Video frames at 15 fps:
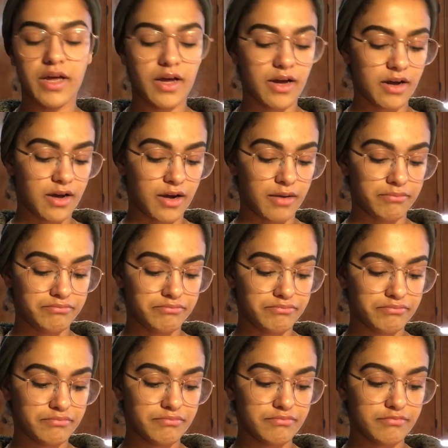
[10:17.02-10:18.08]

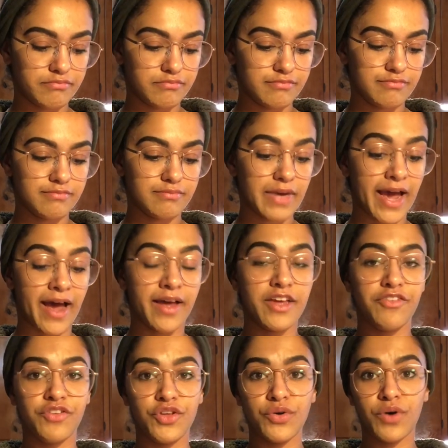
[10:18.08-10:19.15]
But yeah,
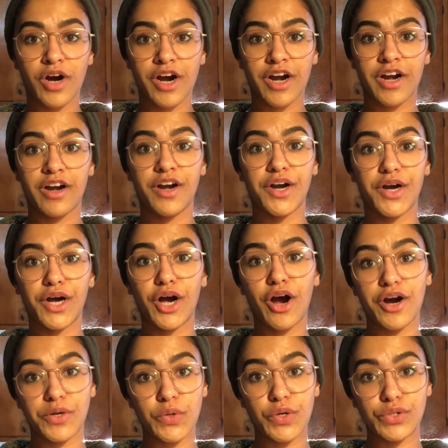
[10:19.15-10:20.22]
if you are a
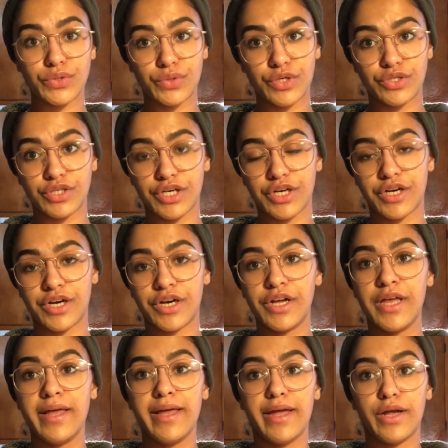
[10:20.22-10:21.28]
hardcore soda drinker
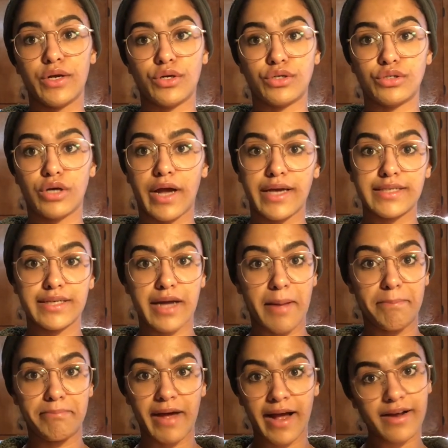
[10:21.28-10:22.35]
and you're trying to
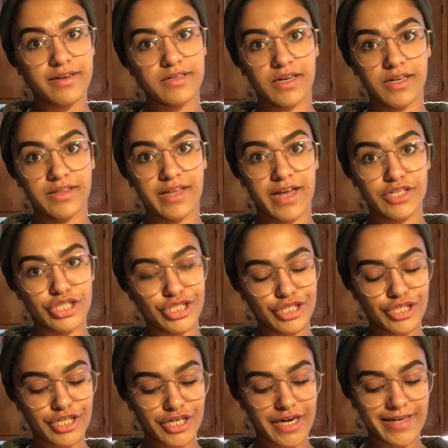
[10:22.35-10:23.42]
cut back on that
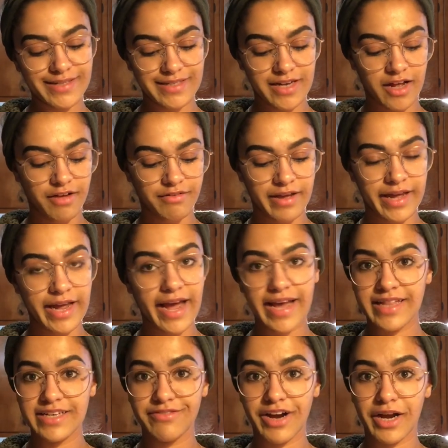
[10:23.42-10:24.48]
sugar and stuff, I
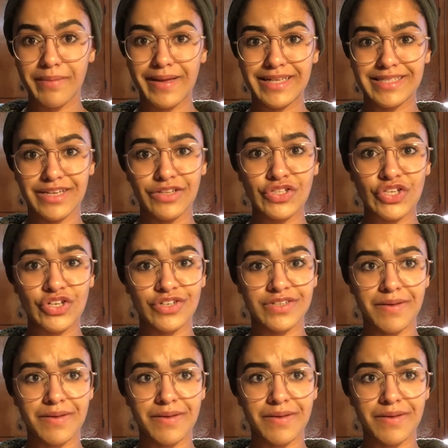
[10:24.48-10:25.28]
highly recommend seltzer.